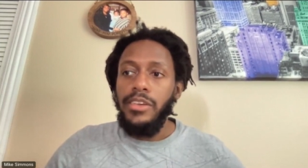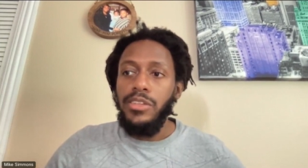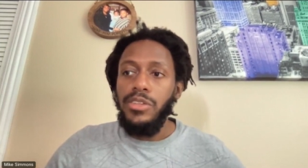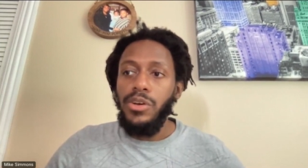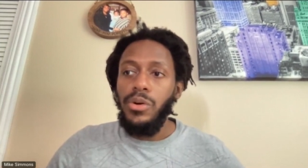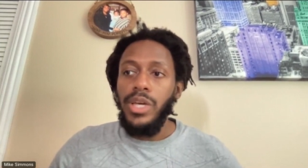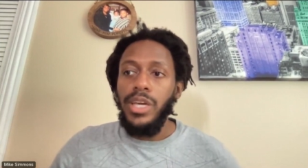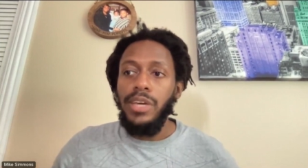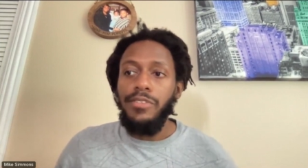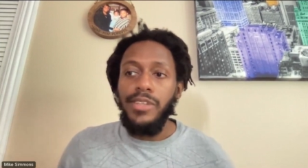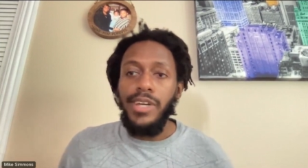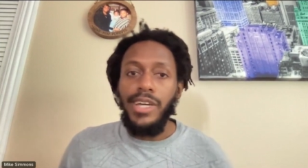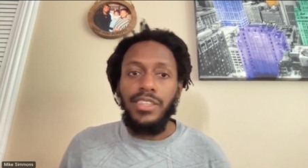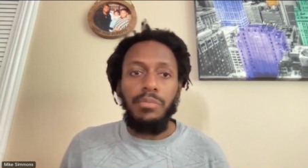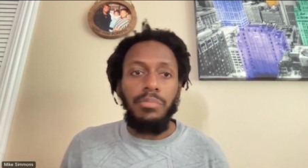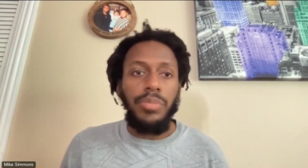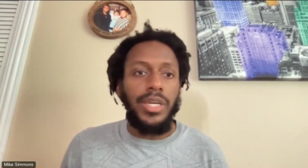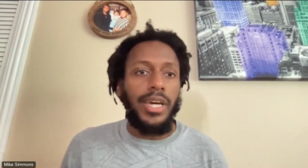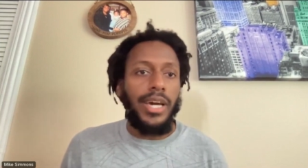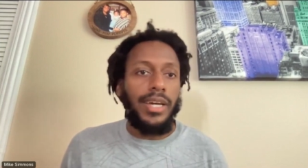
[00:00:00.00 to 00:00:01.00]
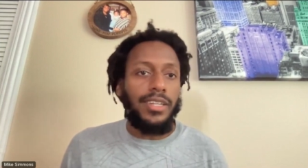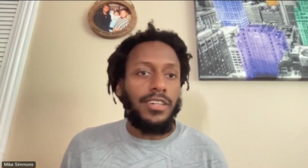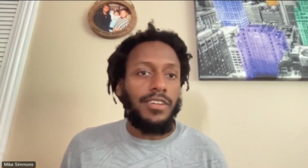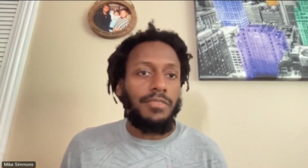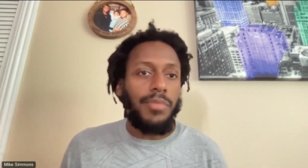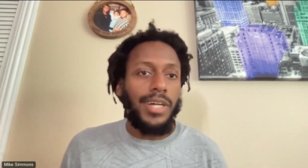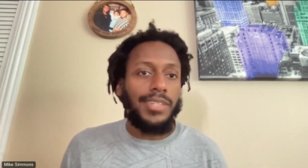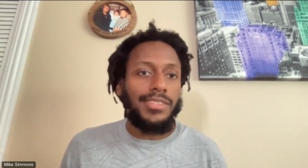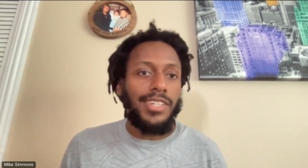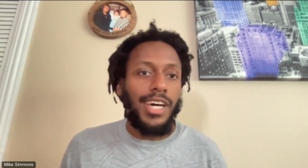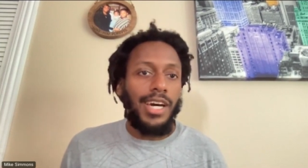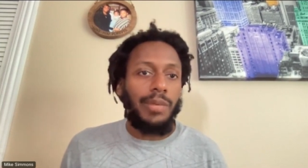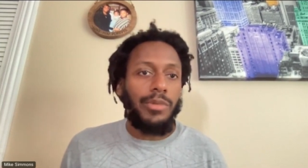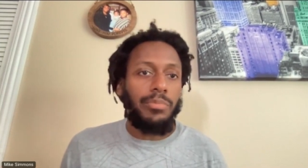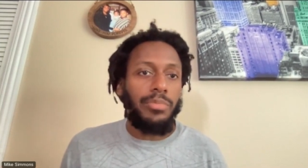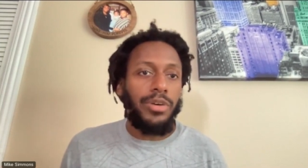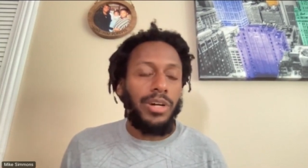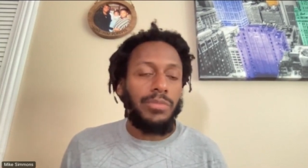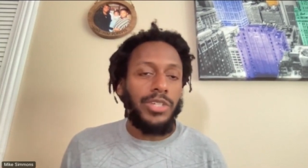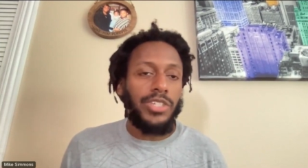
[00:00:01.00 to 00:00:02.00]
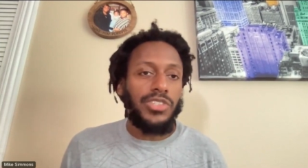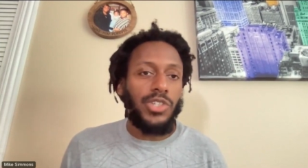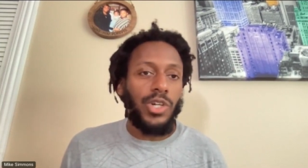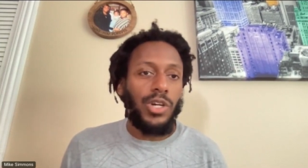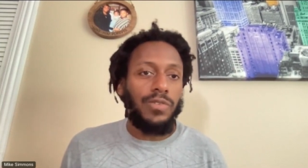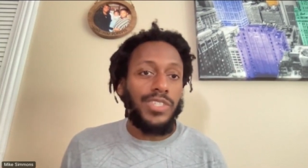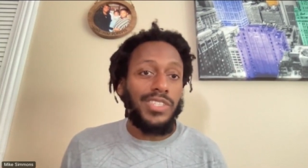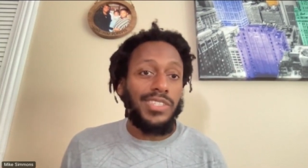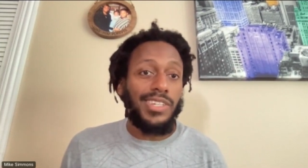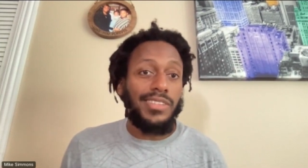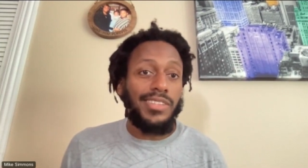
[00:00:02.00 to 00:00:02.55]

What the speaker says: even at the beginning of my time in public service,